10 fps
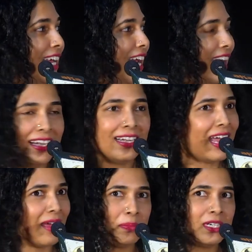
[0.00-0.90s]
And it
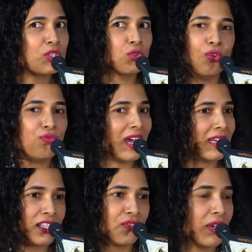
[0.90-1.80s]
happened so
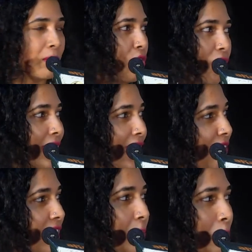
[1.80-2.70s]
fast, from not having a